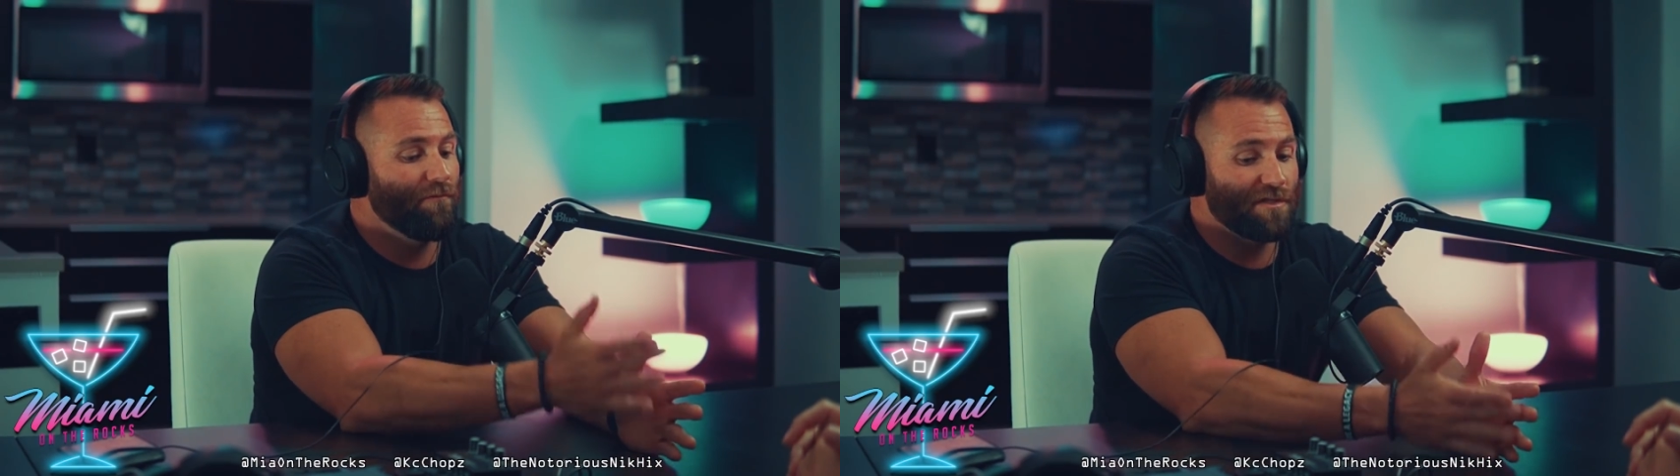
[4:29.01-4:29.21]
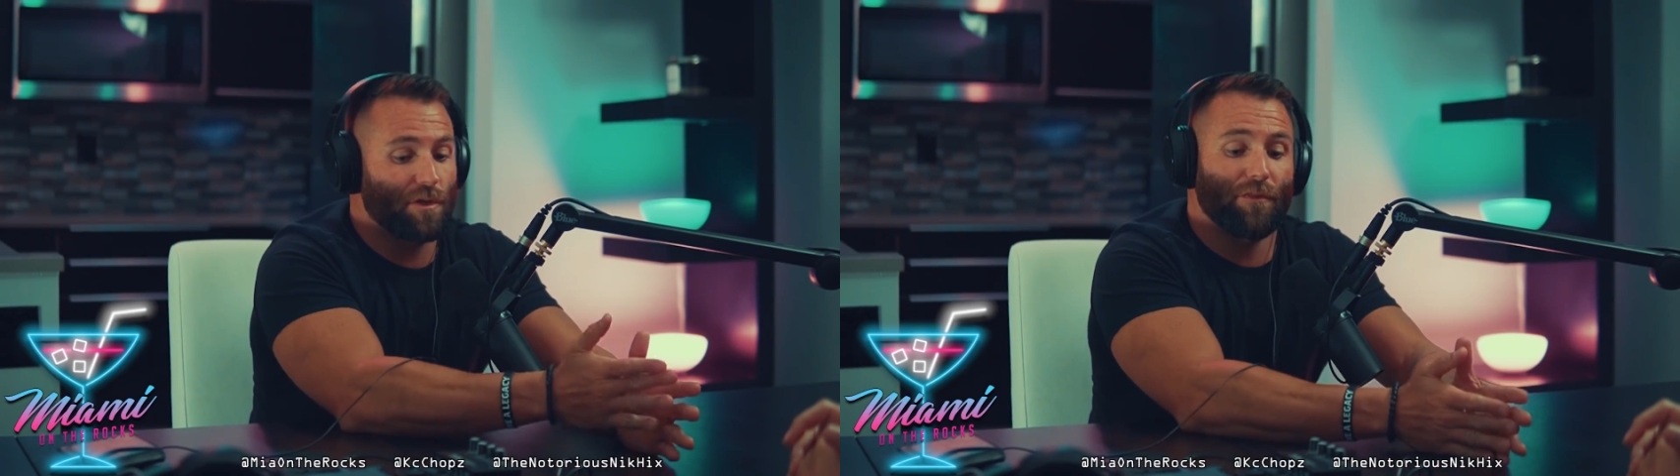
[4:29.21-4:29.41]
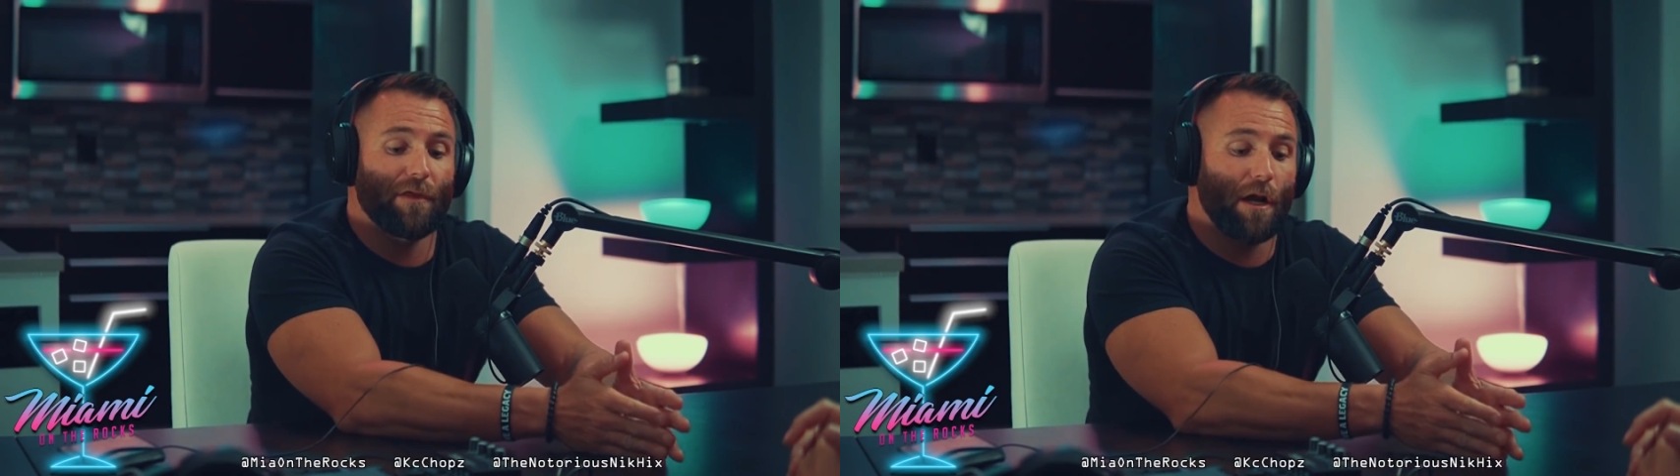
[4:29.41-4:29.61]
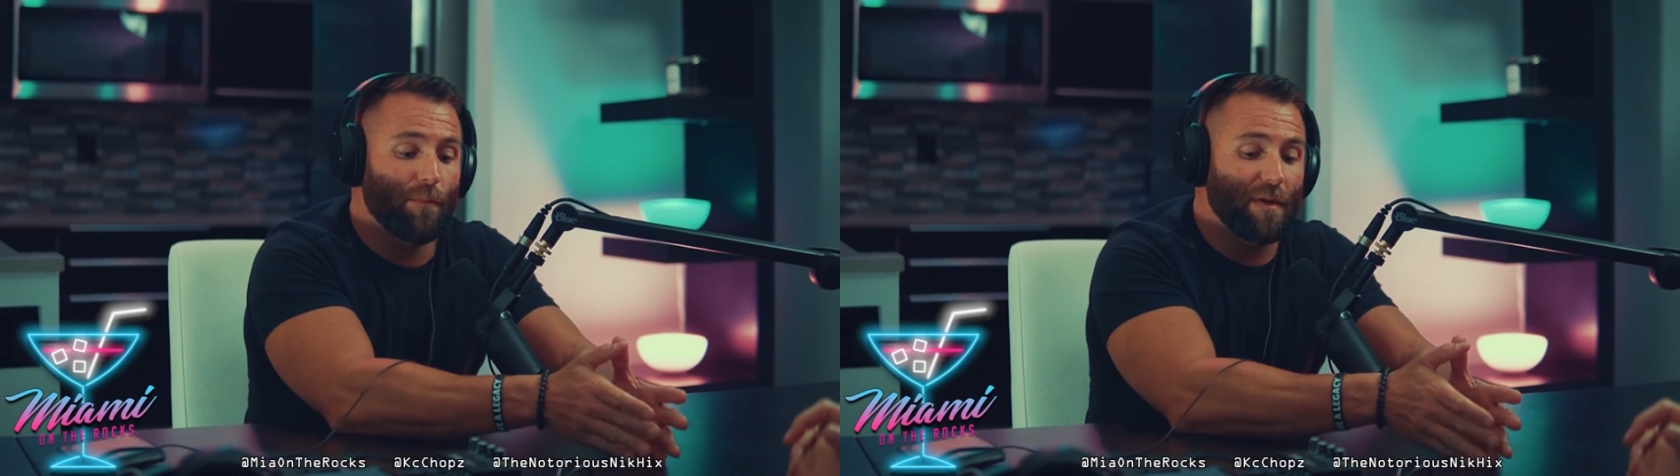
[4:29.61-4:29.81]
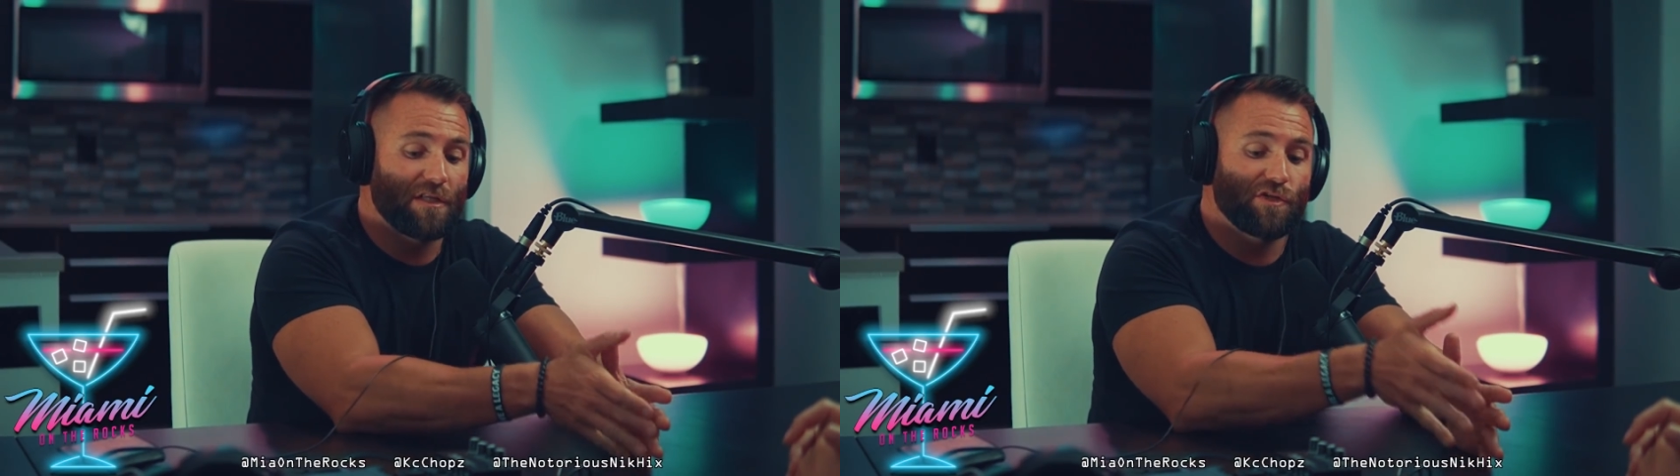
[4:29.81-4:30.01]
physical
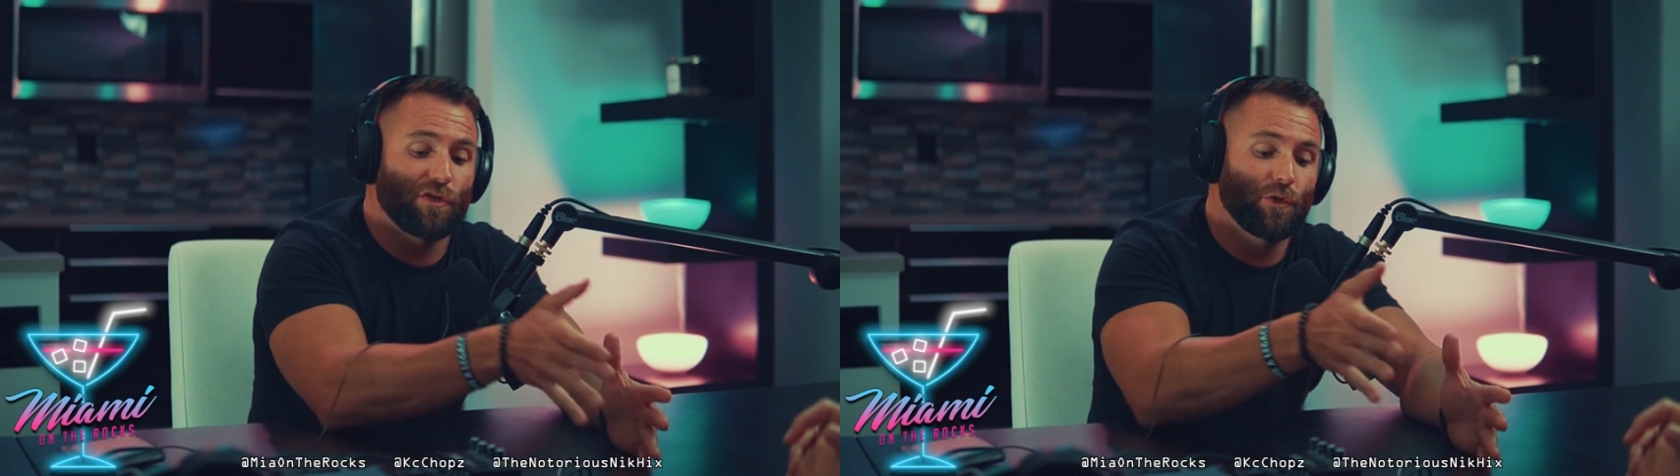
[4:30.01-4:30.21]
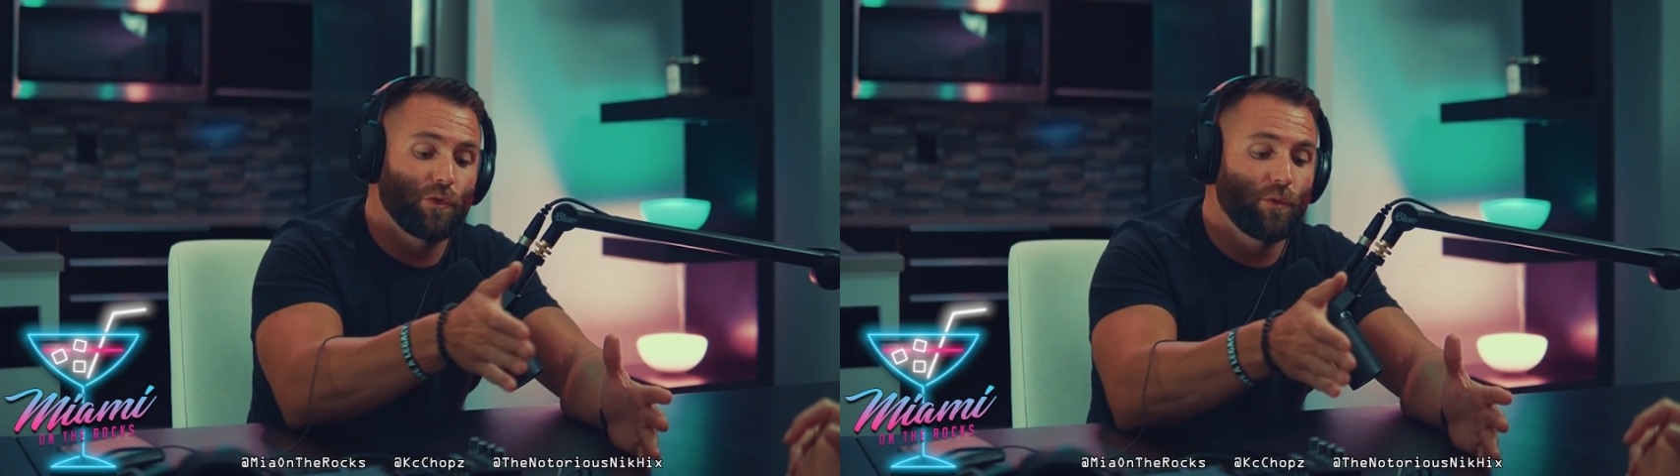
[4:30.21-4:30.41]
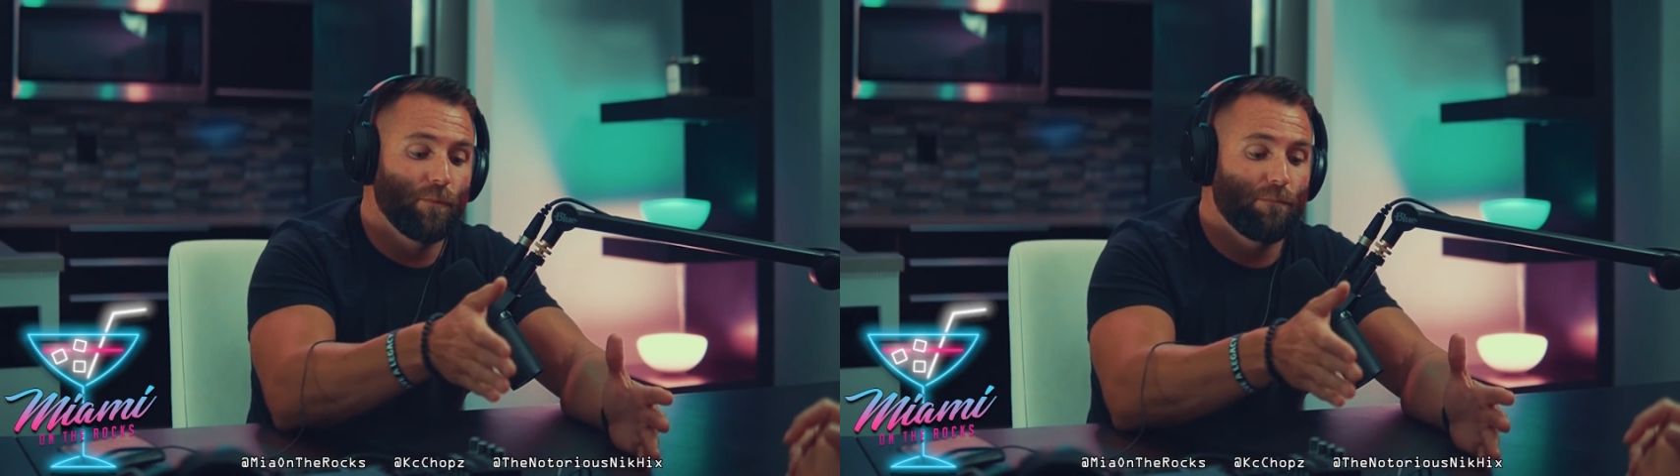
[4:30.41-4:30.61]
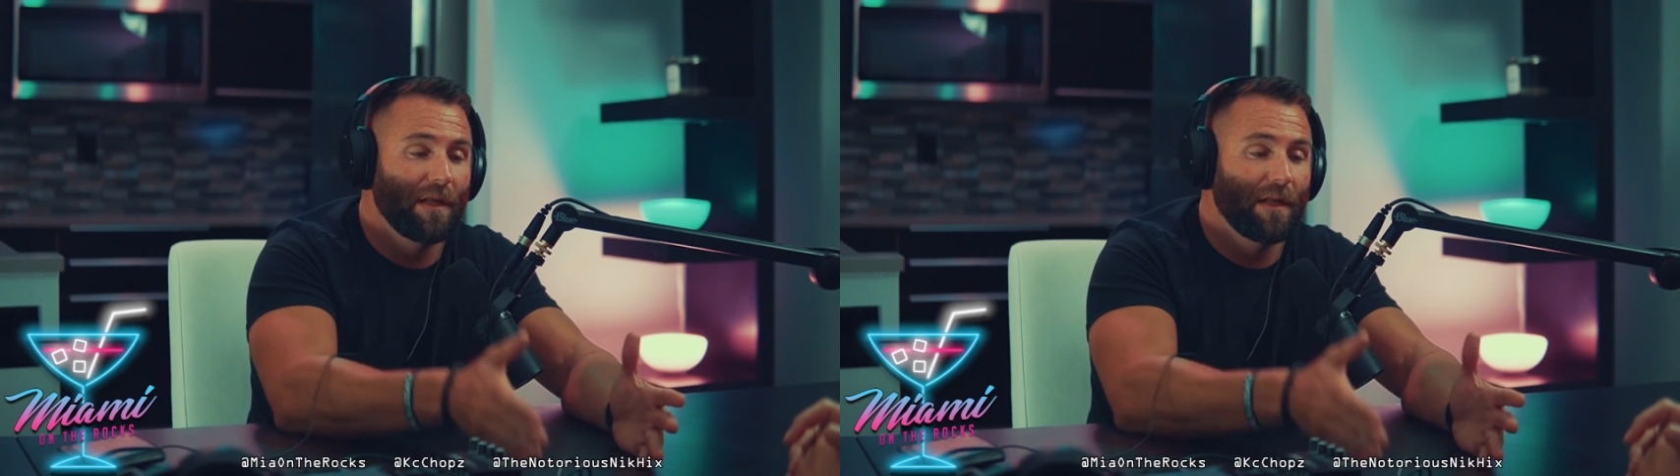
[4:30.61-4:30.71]
therapy to